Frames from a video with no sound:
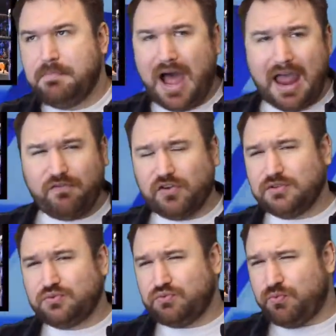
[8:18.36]
But I thought
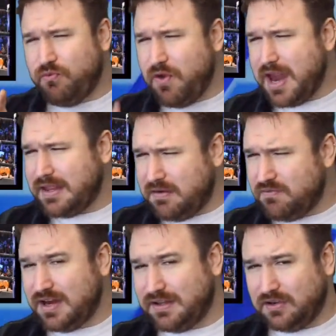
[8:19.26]
this was really,
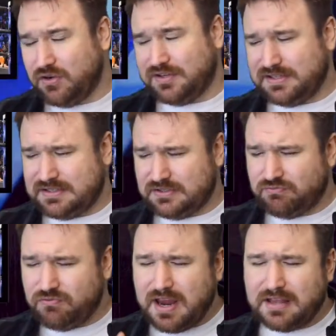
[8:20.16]
really good. This is
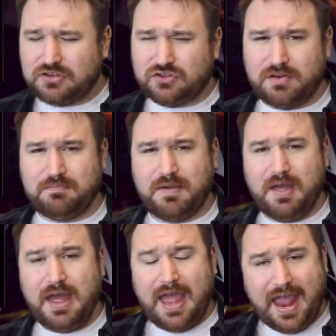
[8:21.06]
really showing
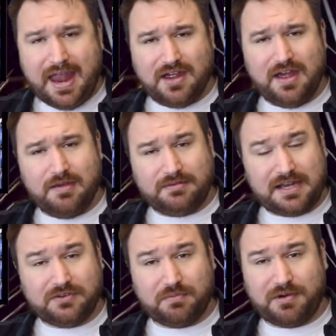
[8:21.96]

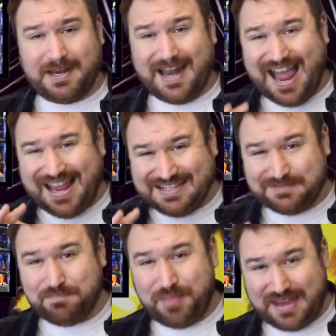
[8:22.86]
Daniel Bryan at
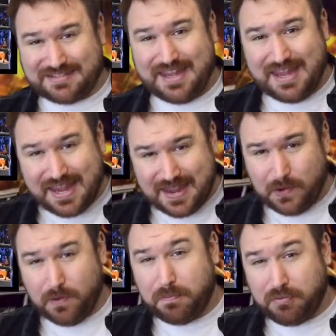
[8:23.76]
his best heel